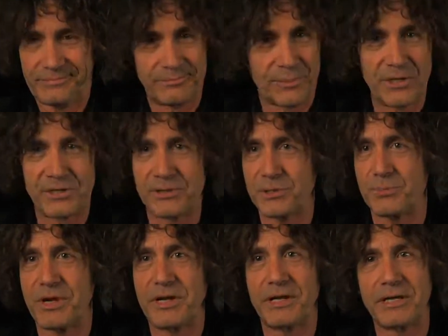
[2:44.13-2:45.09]

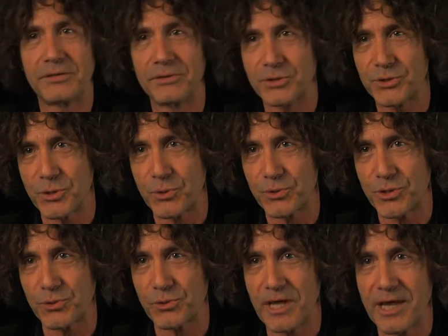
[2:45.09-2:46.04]
participating in the
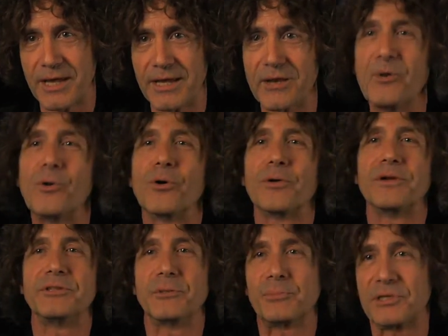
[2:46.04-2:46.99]
SoZo leg or
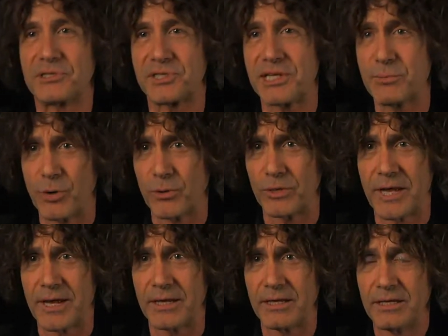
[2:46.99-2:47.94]
in the placebo
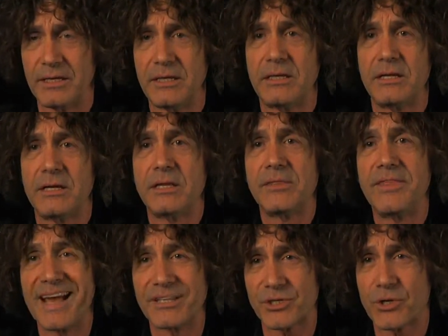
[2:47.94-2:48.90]
leg.
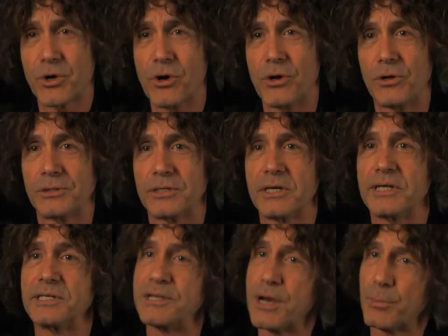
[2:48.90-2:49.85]
That's called a
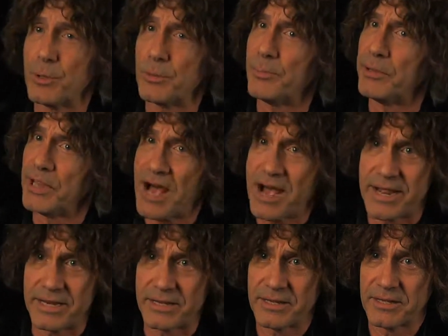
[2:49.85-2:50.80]
double
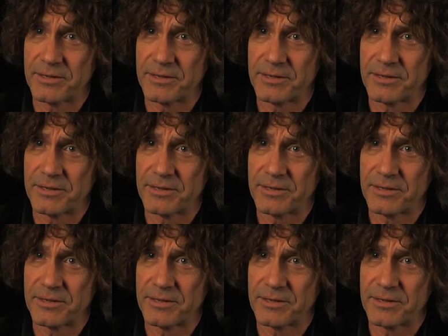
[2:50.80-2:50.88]
blind.